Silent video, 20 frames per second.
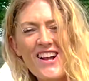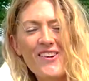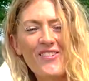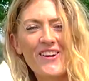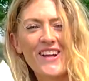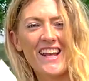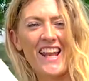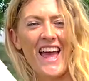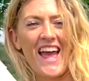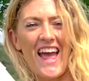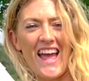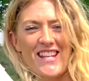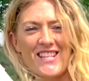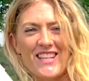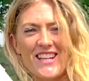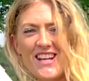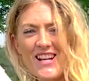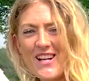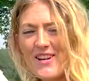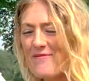We're going to head
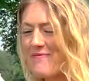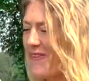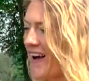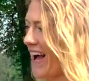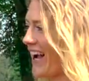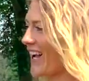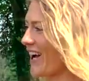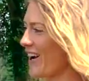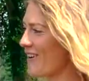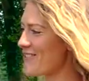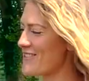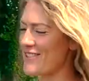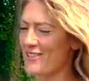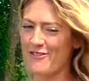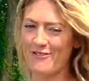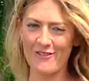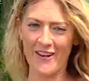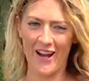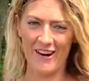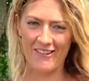back up to the
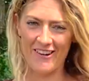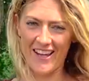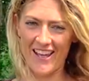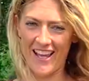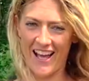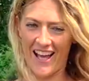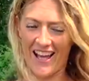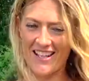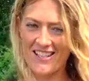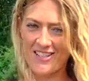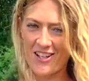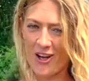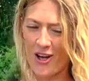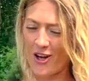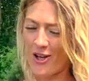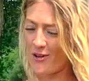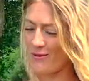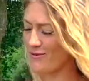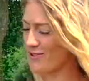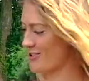ferry and
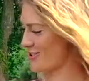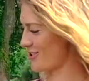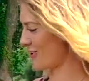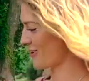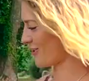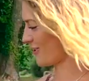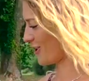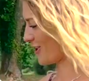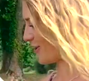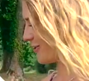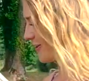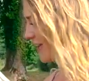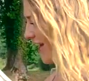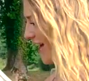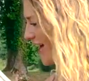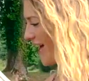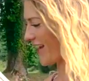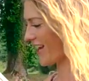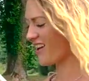home to the U K.